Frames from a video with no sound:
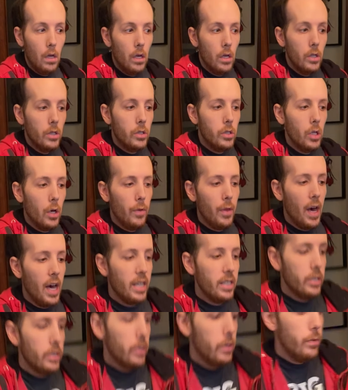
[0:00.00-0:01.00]
So
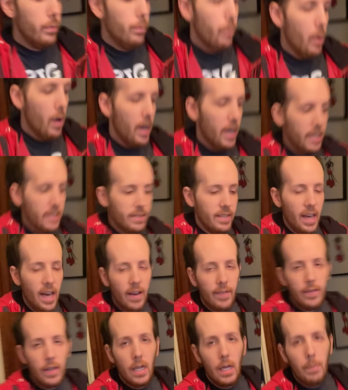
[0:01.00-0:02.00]
that's why it's
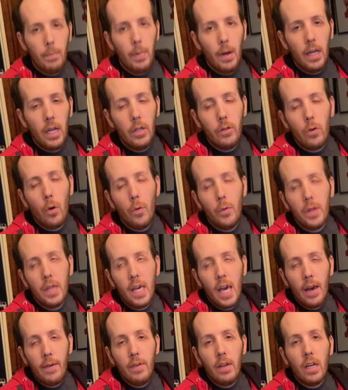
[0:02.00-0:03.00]
heavy, but it's only
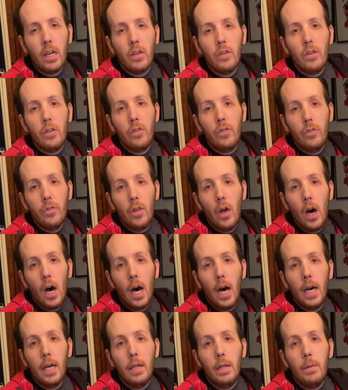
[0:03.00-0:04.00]
heavy because it's
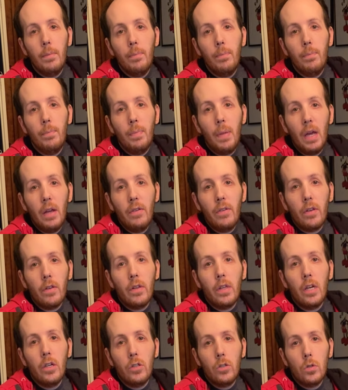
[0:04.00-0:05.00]
not
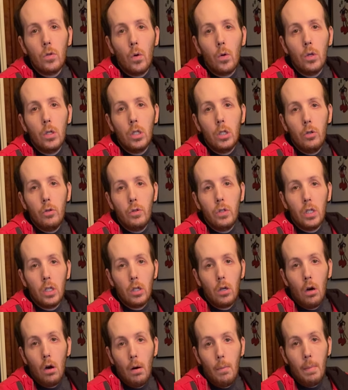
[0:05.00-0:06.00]
basically a sword used in
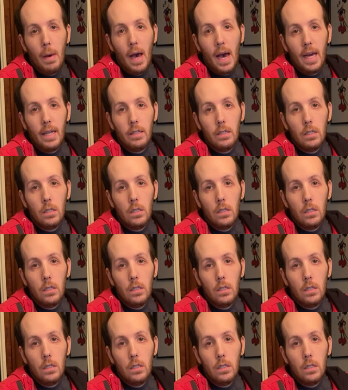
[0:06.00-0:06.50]
combat.